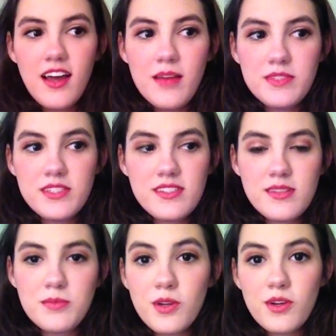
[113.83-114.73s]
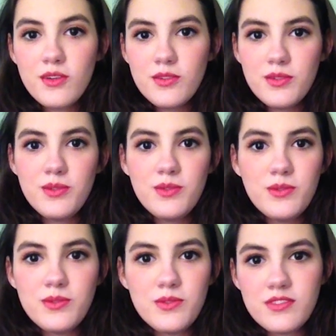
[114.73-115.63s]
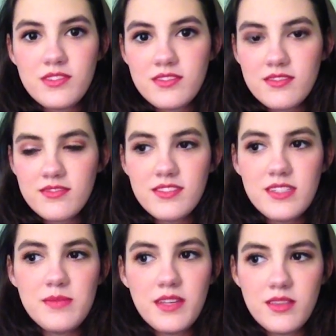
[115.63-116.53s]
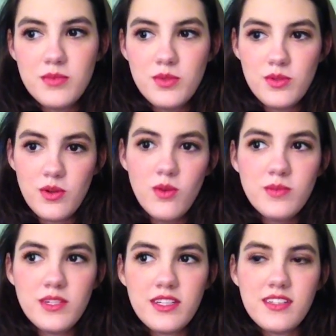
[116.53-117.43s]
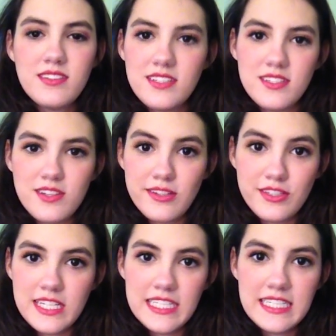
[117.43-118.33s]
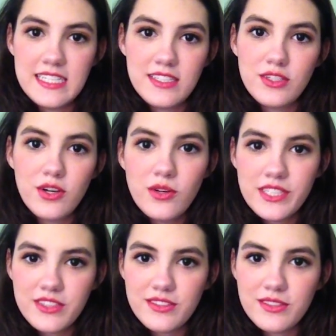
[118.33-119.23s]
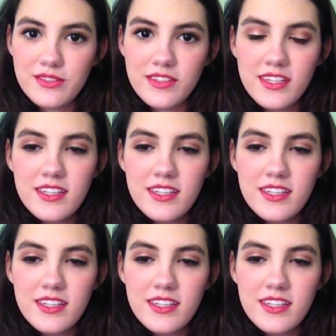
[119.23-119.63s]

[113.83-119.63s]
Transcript: I'm just some girl who is making them do their homework and doesn't understand anything they're going through.